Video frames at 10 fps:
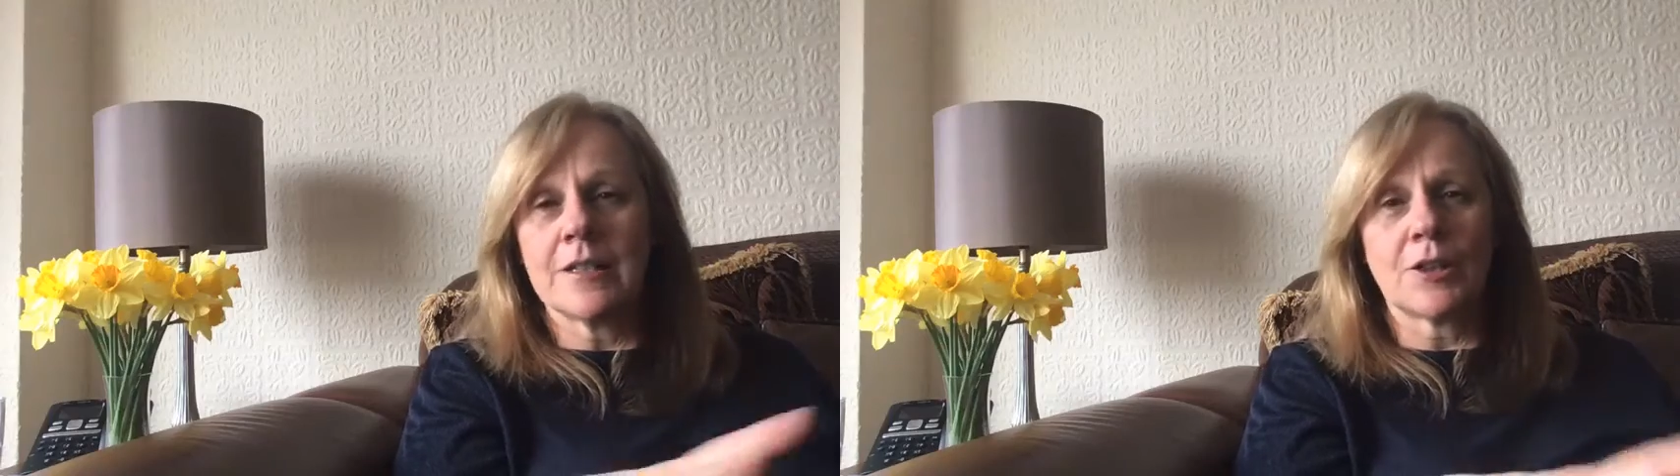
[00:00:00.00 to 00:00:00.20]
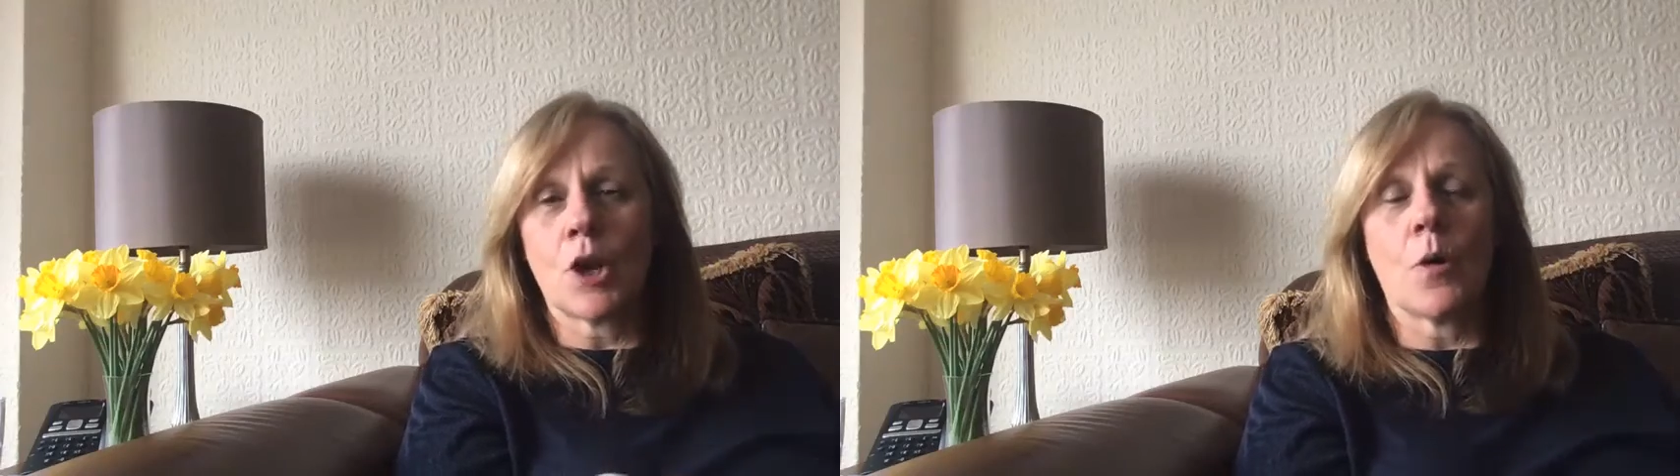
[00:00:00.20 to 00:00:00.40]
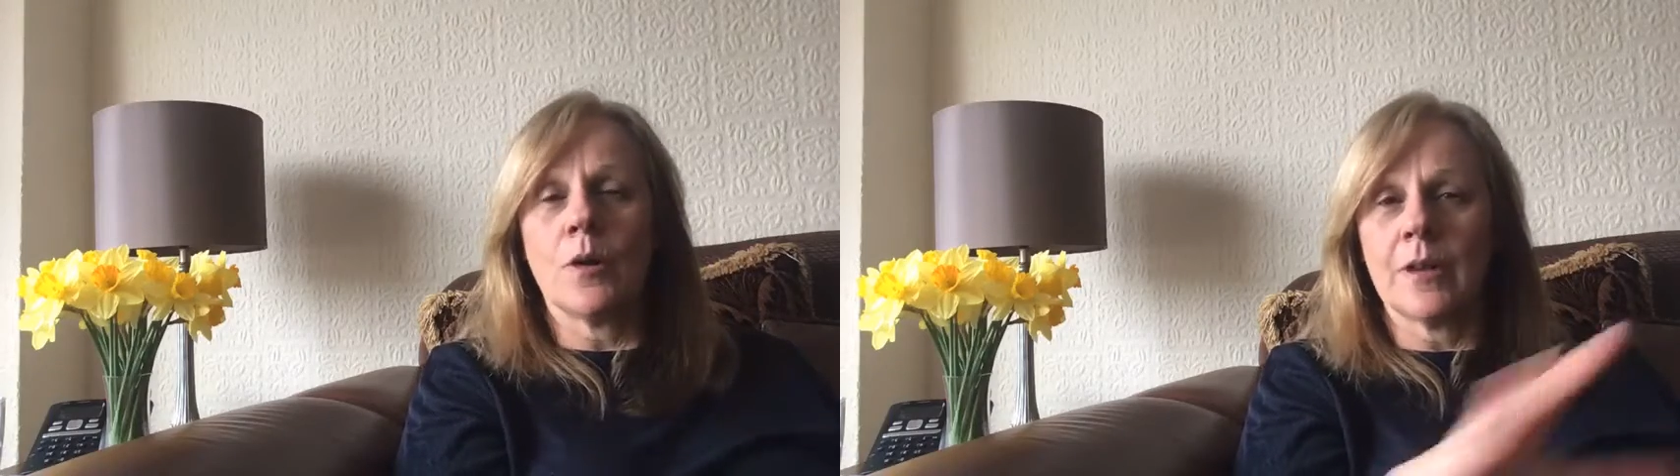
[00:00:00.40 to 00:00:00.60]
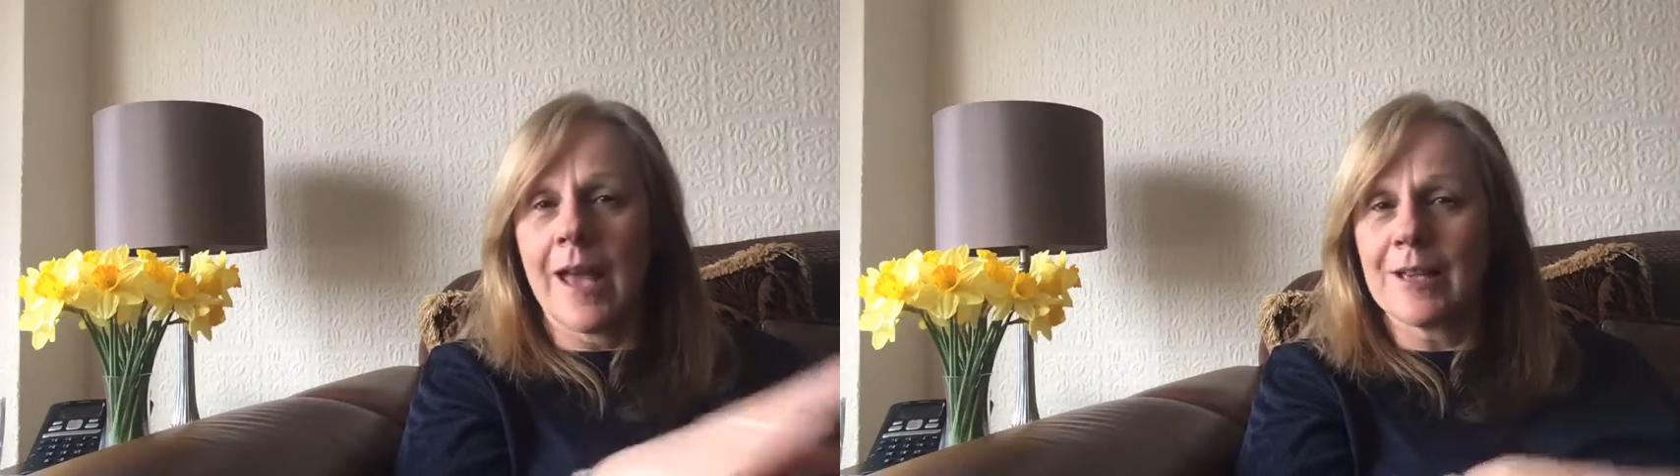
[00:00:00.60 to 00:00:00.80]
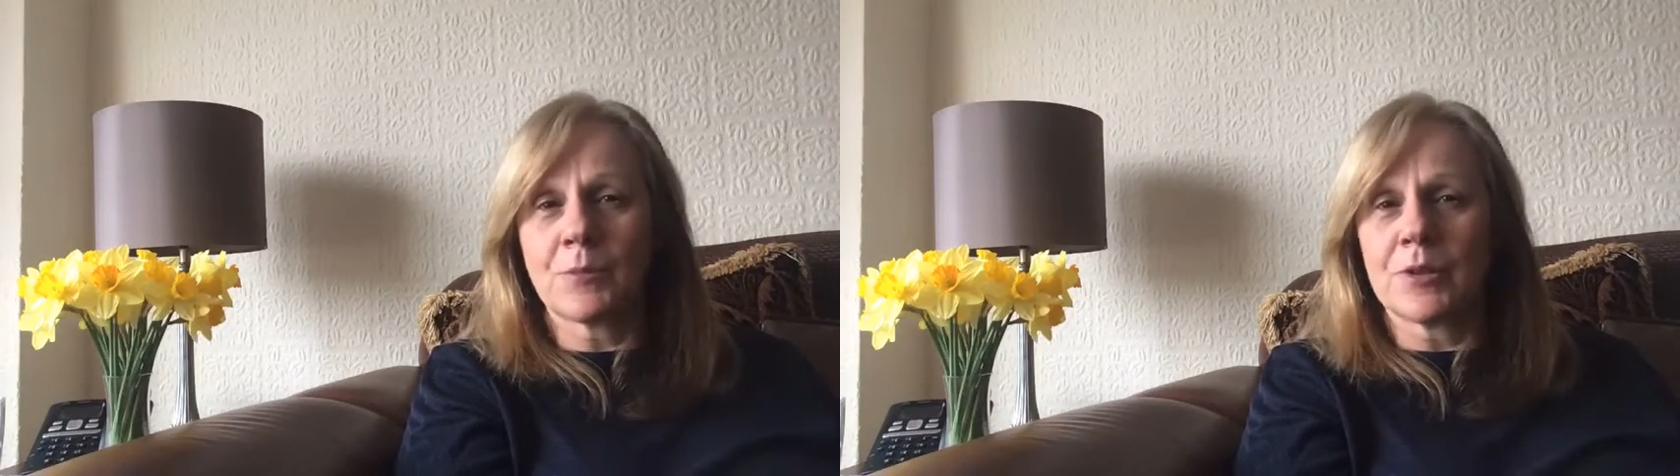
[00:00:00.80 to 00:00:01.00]
to go and
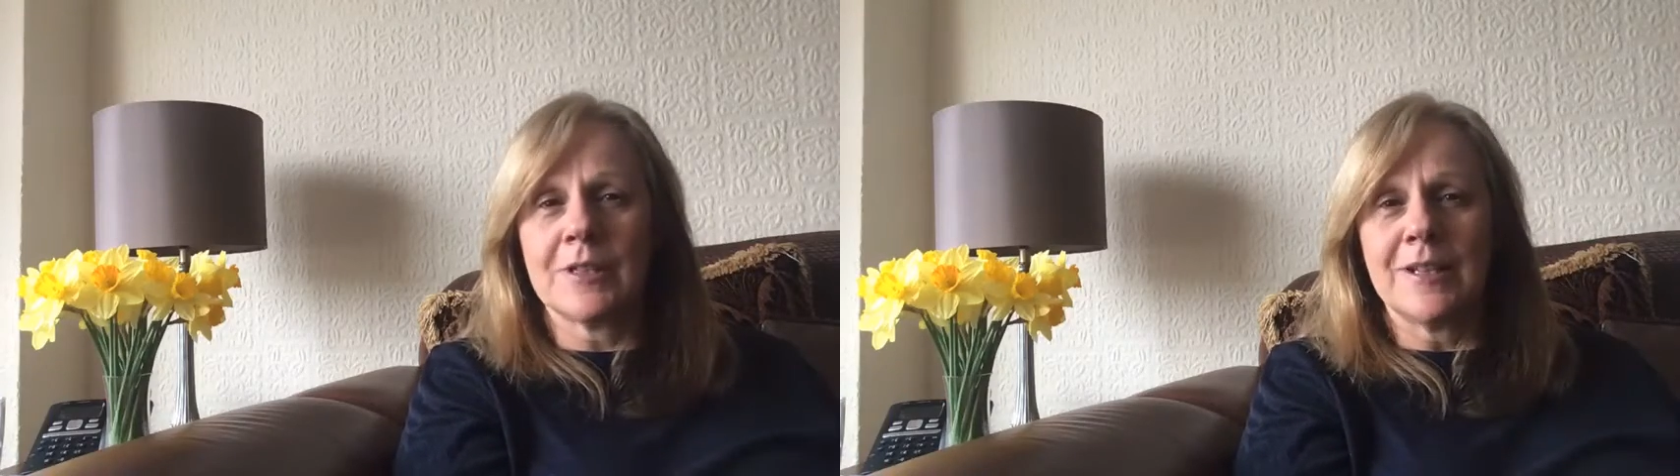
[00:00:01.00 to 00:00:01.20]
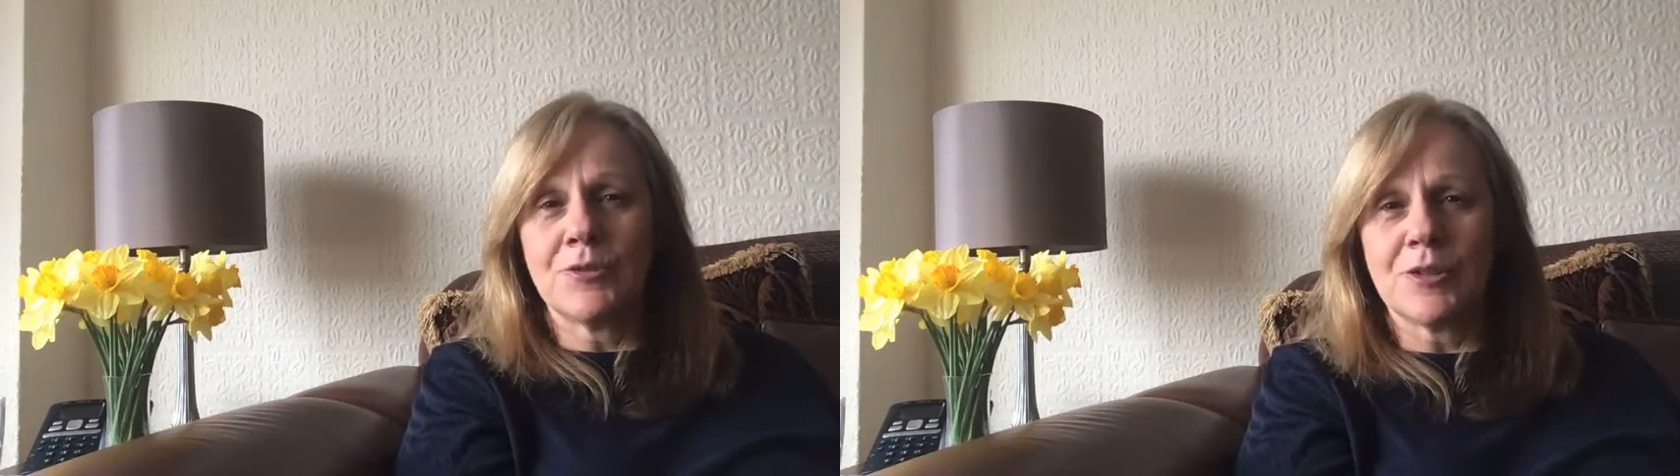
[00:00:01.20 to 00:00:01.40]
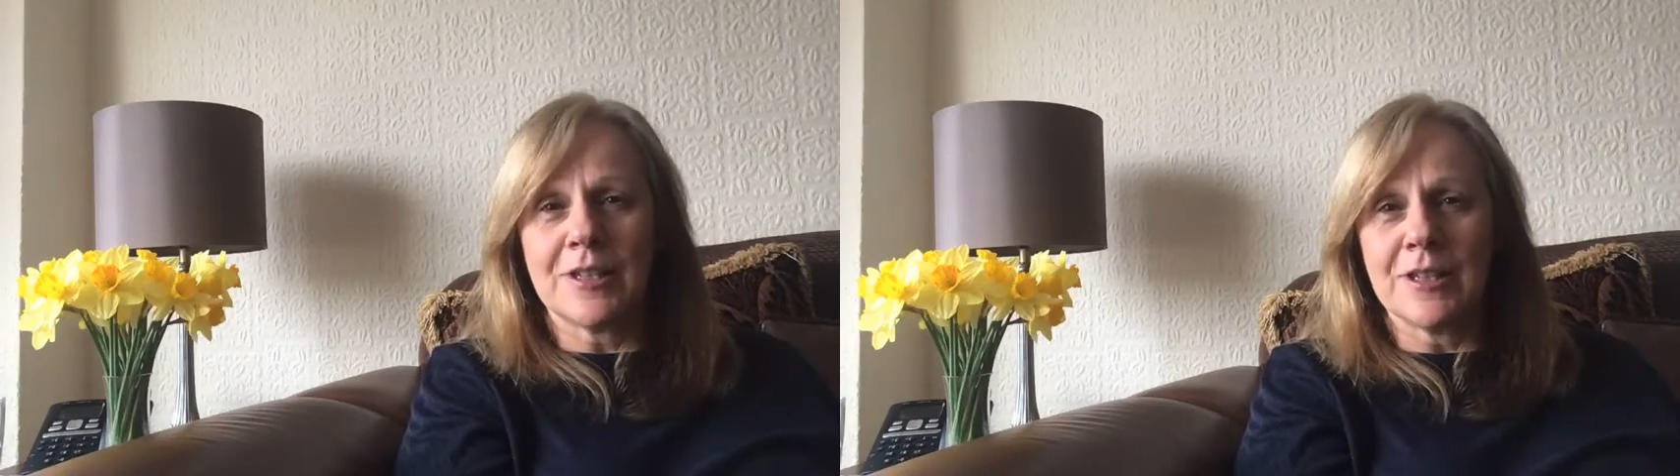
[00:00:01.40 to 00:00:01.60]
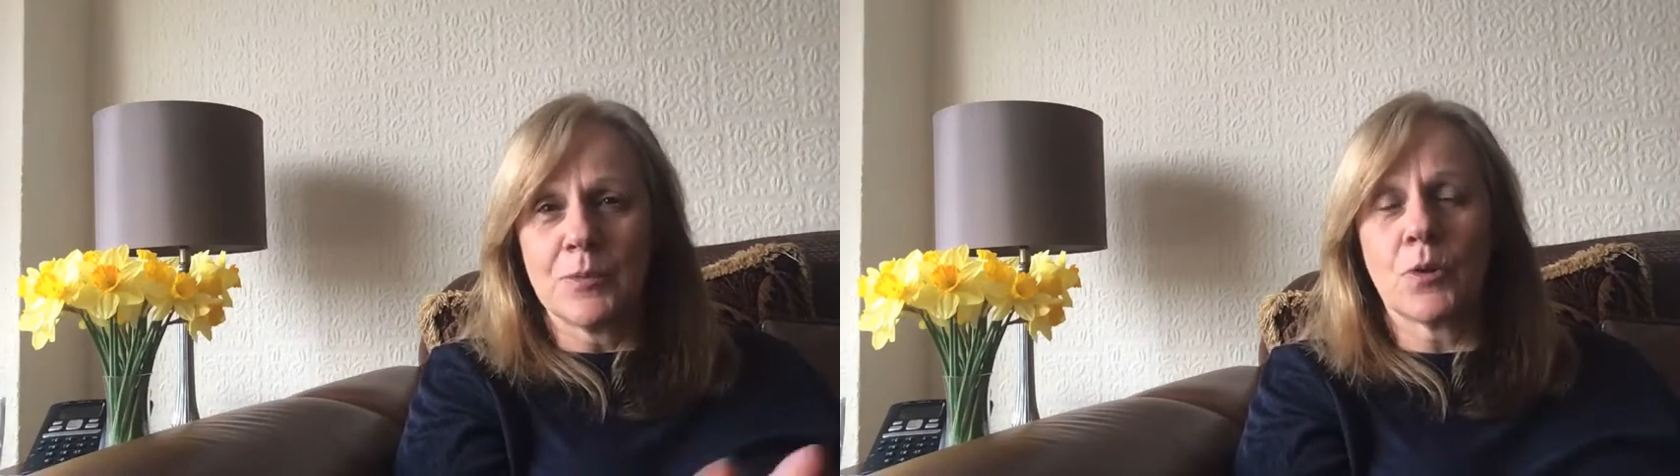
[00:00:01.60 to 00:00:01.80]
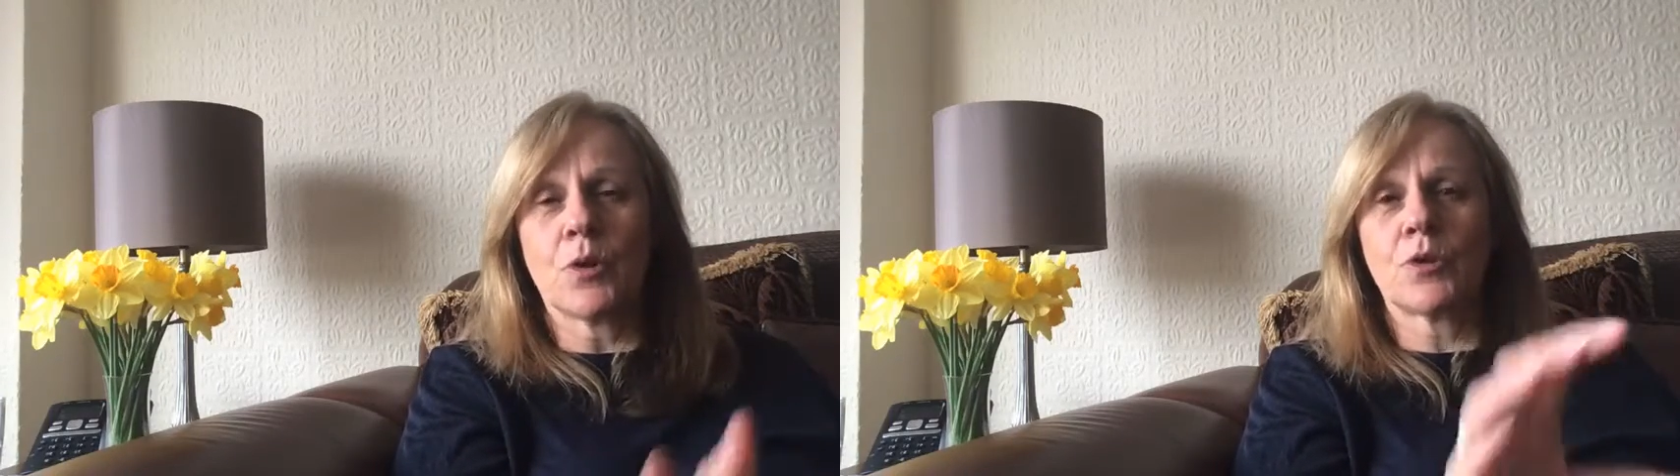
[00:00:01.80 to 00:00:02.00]
express an interest in this
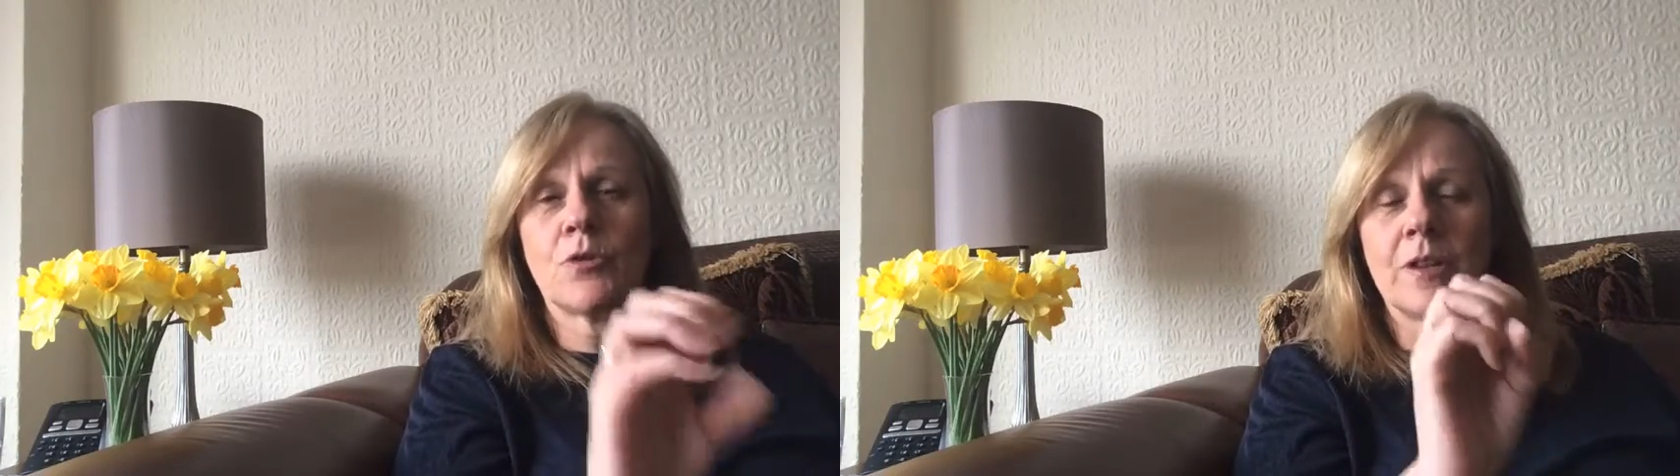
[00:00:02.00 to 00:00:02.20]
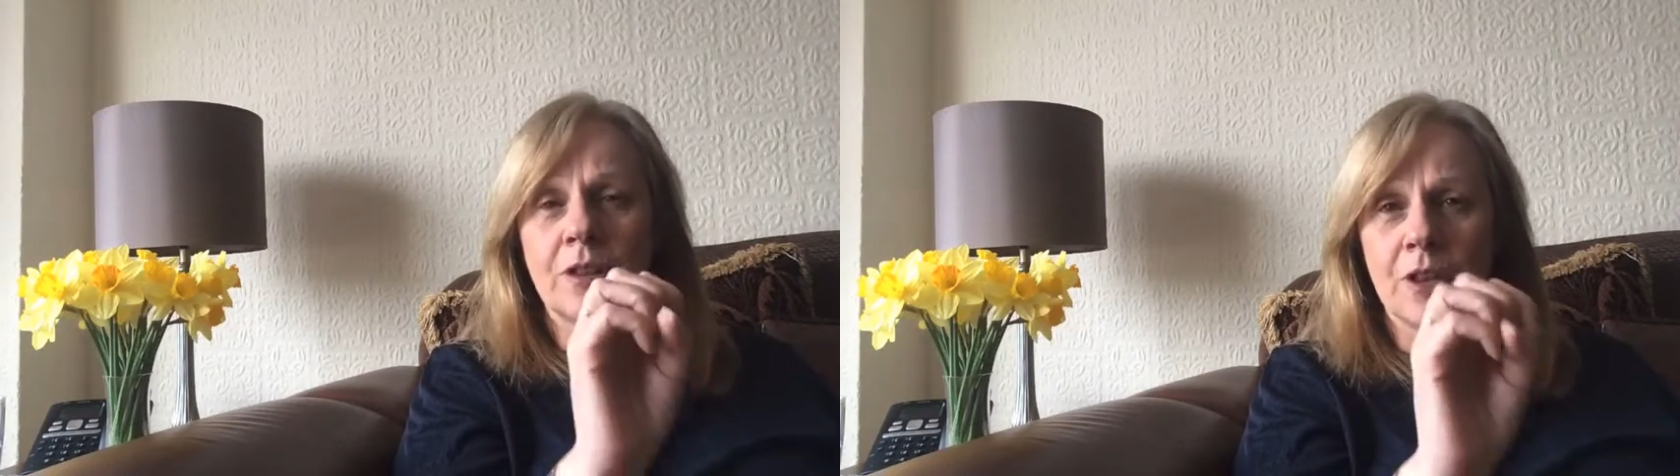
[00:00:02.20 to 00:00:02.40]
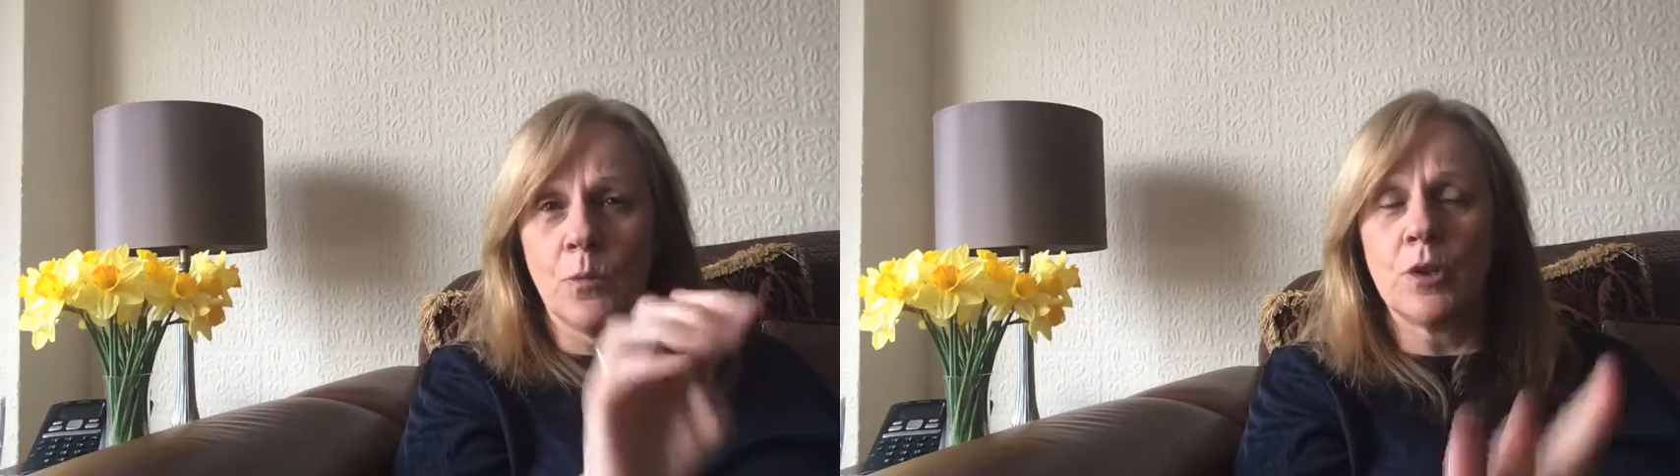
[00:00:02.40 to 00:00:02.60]
product or anything.